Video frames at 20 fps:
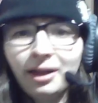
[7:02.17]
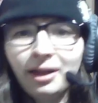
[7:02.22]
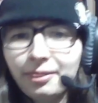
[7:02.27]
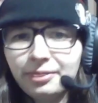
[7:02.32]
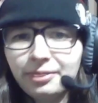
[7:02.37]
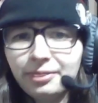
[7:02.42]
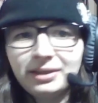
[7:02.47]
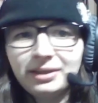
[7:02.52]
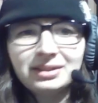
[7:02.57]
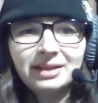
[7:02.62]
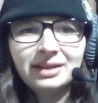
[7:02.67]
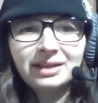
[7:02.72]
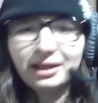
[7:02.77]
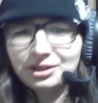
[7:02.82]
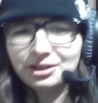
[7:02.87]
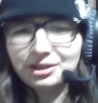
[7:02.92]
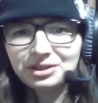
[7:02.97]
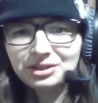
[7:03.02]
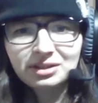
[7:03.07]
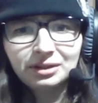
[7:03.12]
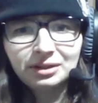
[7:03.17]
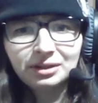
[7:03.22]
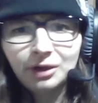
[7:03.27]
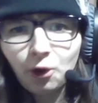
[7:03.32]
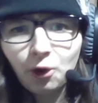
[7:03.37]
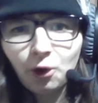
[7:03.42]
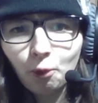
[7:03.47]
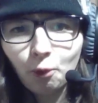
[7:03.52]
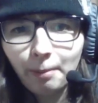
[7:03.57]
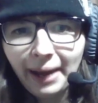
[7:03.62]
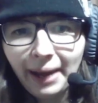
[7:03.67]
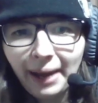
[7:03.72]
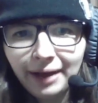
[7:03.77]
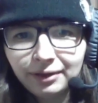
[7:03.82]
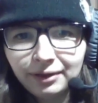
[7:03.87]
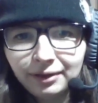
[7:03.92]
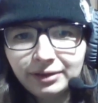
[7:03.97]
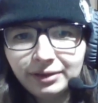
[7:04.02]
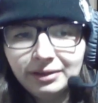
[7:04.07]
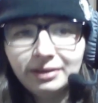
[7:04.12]
It's not a slow
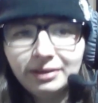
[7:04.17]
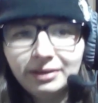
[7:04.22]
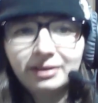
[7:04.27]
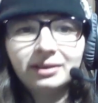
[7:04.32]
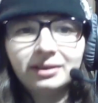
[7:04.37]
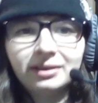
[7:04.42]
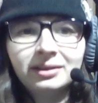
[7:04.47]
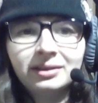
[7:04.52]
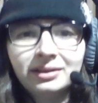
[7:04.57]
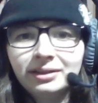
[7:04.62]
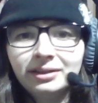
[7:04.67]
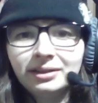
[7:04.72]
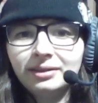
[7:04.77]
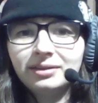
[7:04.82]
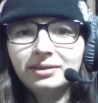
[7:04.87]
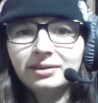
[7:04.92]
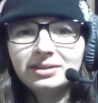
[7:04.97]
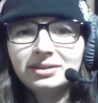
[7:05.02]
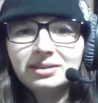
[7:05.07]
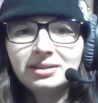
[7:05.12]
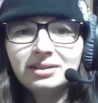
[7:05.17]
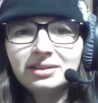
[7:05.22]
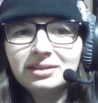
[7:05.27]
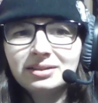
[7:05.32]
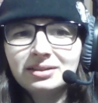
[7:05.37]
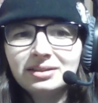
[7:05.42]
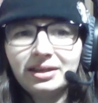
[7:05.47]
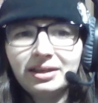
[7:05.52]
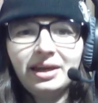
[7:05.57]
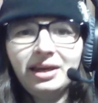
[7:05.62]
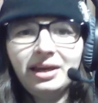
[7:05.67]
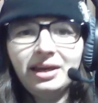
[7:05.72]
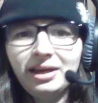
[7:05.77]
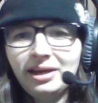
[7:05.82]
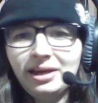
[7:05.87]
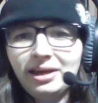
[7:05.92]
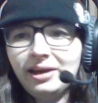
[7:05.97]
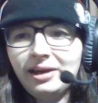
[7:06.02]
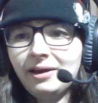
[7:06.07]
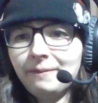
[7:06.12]
ballad. This is
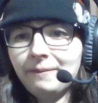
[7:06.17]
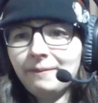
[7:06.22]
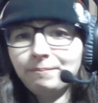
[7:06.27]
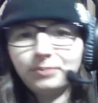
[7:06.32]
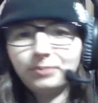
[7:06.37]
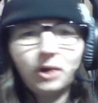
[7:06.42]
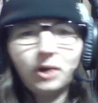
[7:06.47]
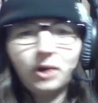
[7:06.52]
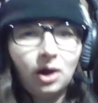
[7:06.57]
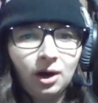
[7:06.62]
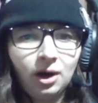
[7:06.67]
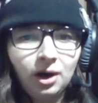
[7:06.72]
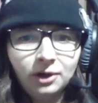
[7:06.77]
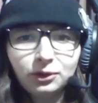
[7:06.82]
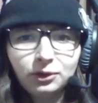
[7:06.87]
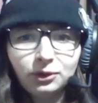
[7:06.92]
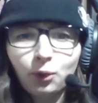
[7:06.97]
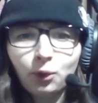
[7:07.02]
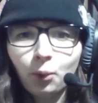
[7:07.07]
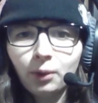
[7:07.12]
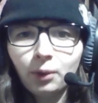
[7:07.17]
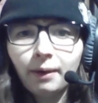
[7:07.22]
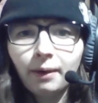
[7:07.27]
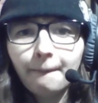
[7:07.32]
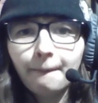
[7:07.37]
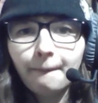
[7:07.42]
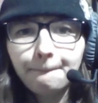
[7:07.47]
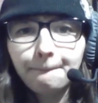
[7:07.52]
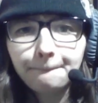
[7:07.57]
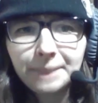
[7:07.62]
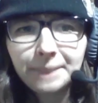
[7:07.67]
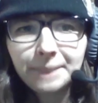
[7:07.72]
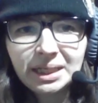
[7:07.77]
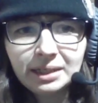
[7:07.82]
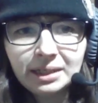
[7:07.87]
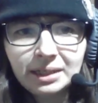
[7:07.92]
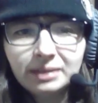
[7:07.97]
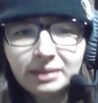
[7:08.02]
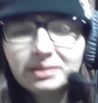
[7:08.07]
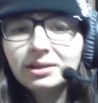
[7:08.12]
a hardcore
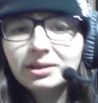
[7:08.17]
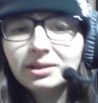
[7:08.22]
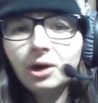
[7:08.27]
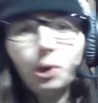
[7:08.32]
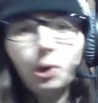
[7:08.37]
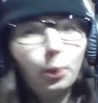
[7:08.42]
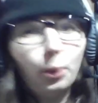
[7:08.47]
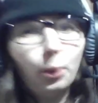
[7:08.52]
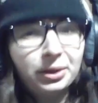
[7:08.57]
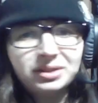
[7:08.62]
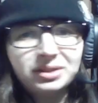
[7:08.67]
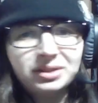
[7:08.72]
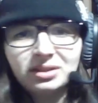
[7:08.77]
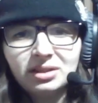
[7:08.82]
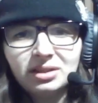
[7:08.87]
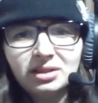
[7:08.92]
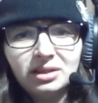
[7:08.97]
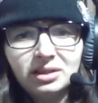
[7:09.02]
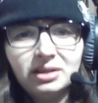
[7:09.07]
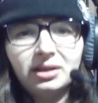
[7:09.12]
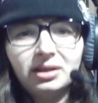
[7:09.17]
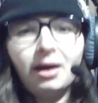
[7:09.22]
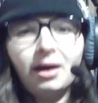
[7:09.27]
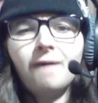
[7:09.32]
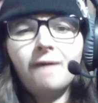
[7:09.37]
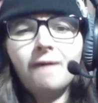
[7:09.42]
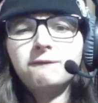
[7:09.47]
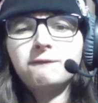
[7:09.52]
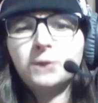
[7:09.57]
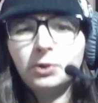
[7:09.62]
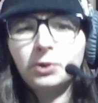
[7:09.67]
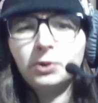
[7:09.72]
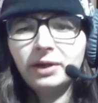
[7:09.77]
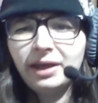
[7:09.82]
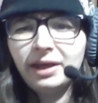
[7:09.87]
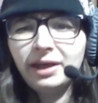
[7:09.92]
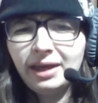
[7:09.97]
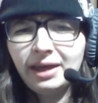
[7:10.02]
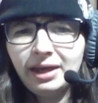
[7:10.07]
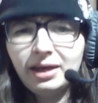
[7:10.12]
beat OST for
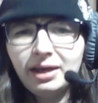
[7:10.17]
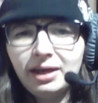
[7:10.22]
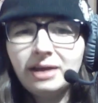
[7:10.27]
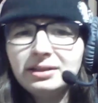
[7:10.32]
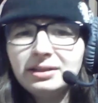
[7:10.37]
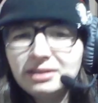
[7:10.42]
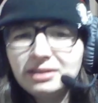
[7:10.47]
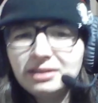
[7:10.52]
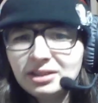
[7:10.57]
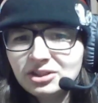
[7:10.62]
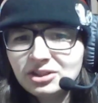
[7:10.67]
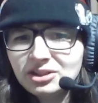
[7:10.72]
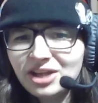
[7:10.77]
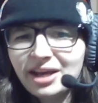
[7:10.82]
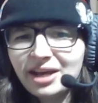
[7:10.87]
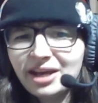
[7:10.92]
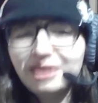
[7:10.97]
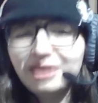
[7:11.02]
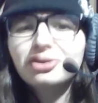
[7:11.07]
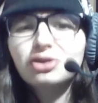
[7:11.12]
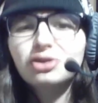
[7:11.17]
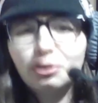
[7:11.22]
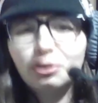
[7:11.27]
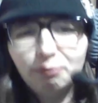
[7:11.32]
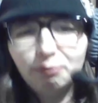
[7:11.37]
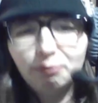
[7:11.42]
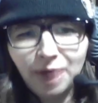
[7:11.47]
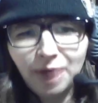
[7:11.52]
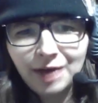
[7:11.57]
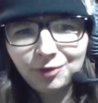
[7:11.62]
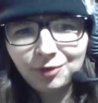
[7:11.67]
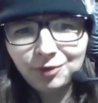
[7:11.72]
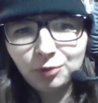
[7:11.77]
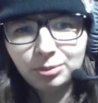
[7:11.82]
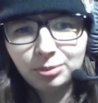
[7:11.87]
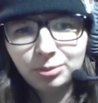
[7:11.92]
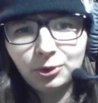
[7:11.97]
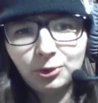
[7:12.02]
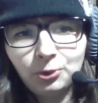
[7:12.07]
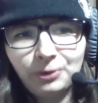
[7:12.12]
a DJ survival
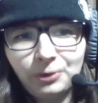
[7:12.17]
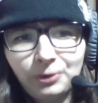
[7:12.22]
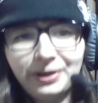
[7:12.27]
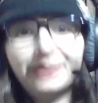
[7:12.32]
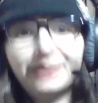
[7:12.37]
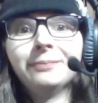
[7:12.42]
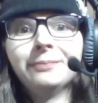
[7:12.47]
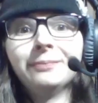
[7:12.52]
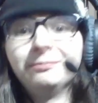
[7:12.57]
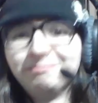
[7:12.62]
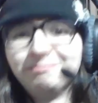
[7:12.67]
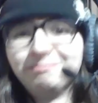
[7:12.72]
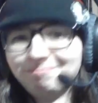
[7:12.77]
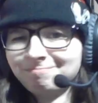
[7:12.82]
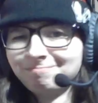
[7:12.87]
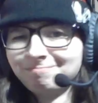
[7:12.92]
program.